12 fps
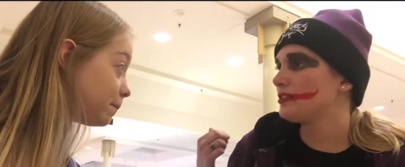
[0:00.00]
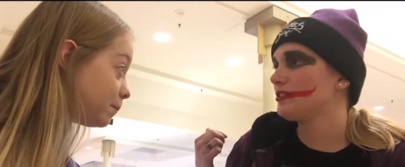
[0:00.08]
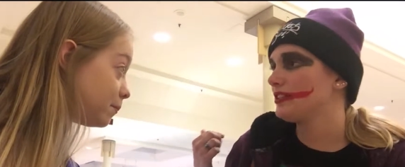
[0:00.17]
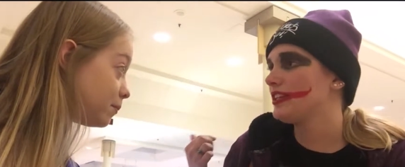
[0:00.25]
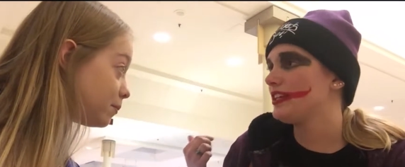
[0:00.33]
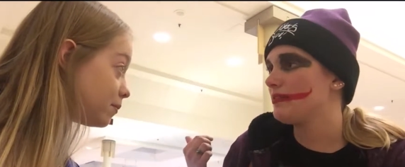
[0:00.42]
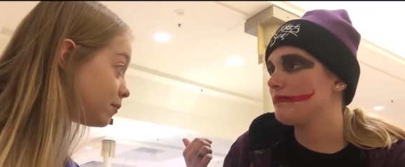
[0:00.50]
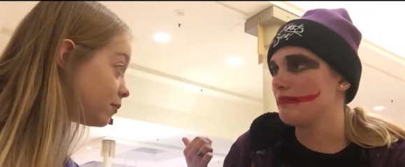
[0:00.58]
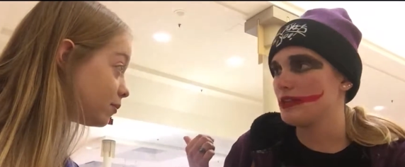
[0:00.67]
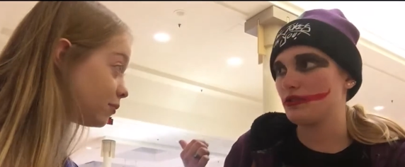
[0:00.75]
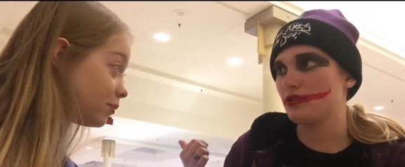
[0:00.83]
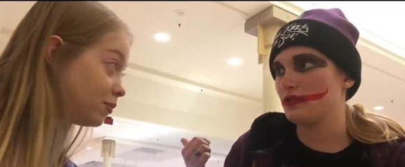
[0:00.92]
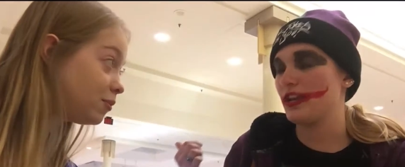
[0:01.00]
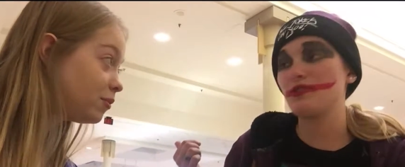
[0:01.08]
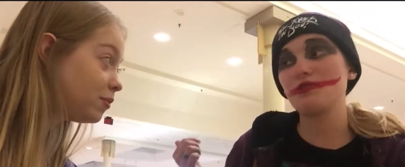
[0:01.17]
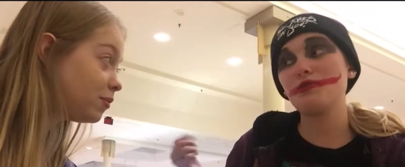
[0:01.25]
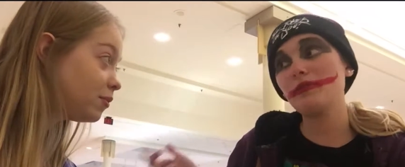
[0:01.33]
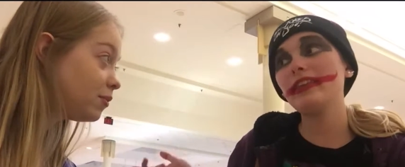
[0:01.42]
Speaker 1: literally Mr. J?
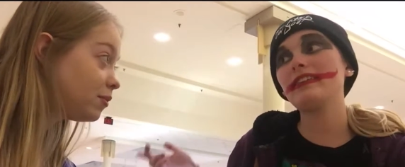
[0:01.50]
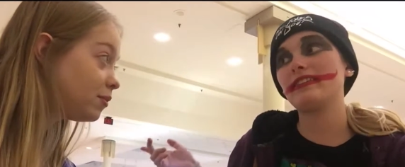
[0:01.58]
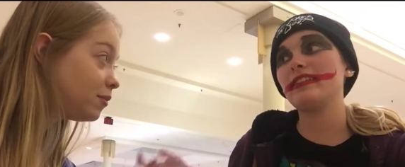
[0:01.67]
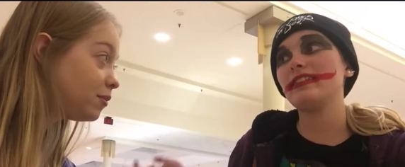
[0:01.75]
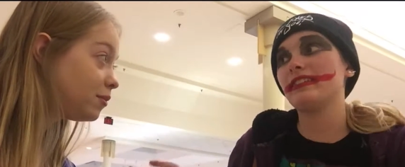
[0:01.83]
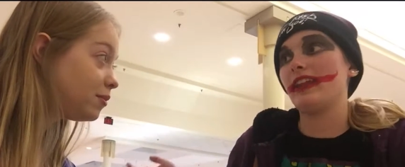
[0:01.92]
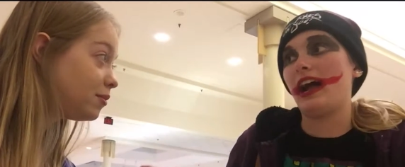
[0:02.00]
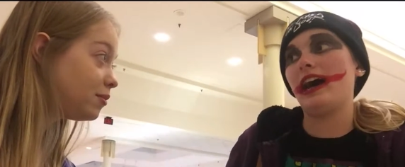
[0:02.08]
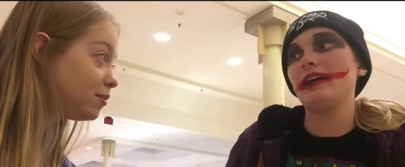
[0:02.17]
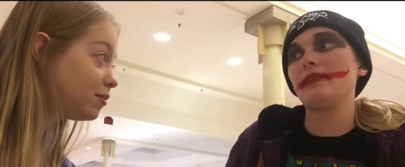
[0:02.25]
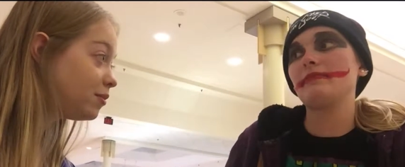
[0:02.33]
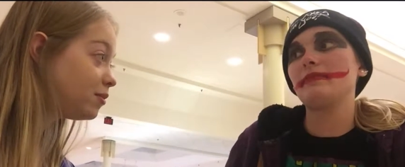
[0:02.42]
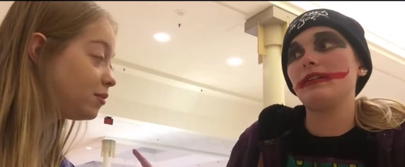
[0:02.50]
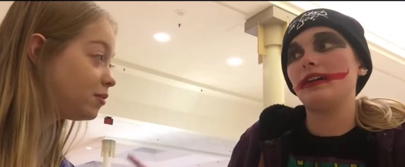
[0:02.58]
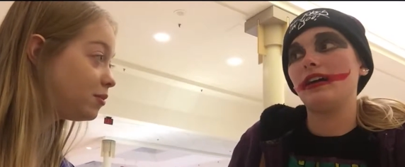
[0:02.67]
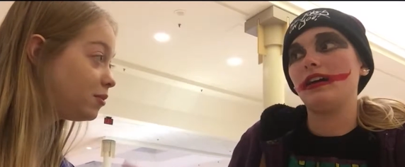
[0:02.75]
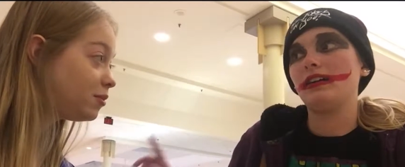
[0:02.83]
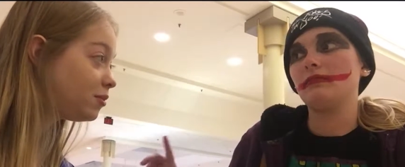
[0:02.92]
Do you really think that I'm
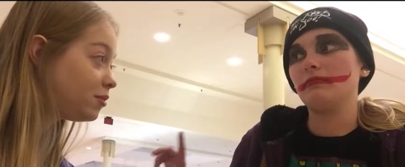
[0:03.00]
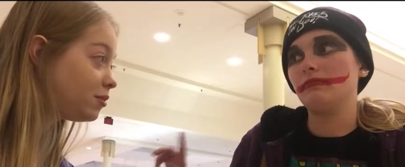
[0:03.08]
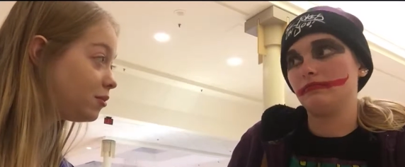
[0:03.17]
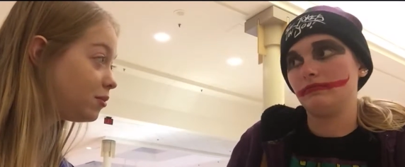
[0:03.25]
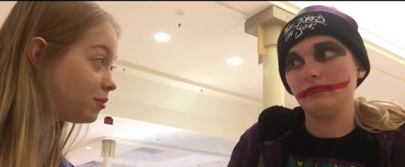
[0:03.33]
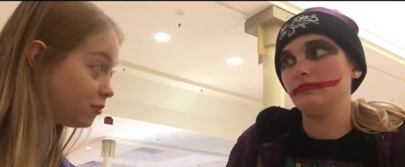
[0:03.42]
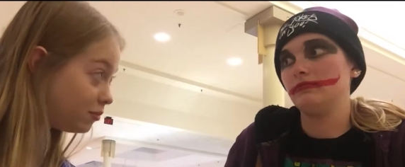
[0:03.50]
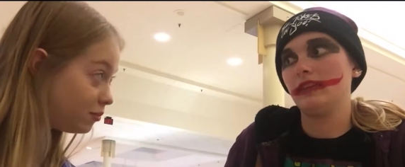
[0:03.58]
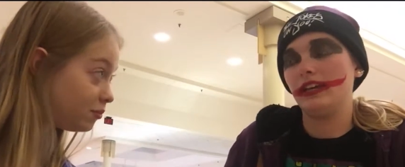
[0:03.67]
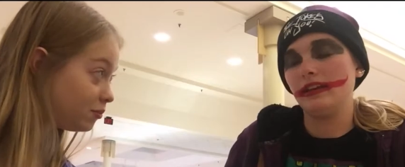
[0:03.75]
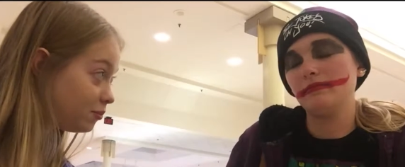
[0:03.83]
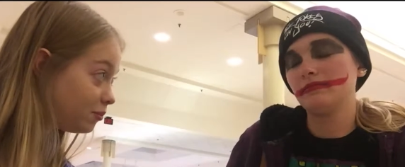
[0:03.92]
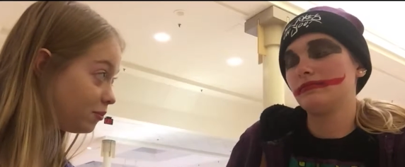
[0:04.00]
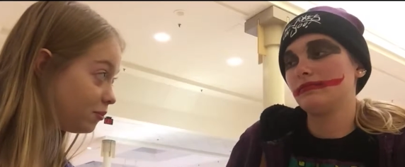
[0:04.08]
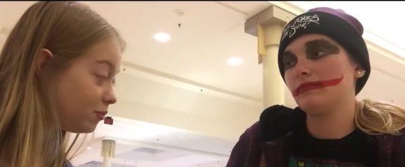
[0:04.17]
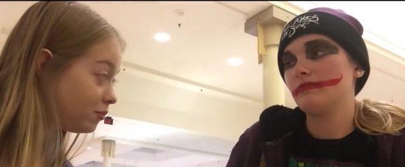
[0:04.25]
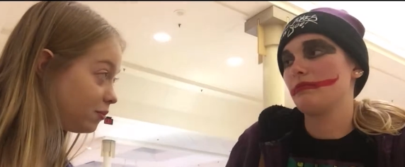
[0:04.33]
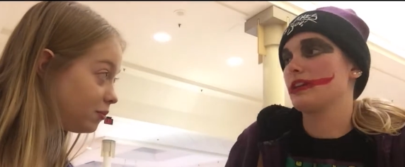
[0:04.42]
him?
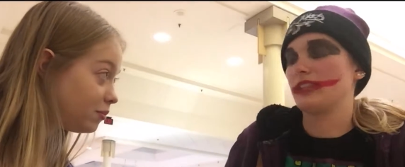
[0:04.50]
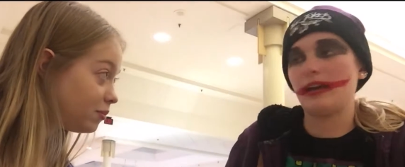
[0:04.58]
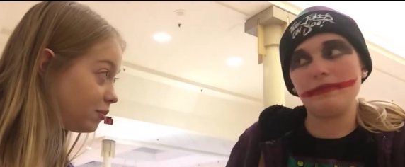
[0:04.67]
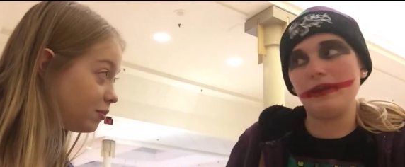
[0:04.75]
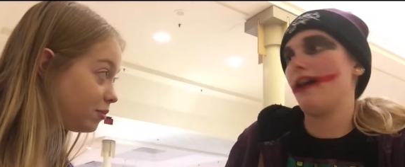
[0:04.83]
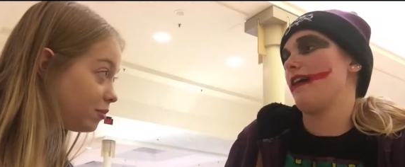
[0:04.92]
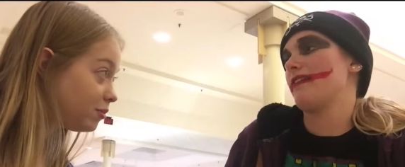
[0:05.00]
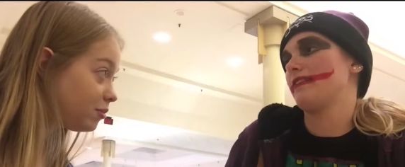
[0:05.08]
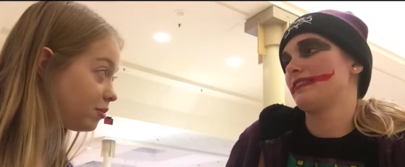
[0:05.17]
Because I'm not.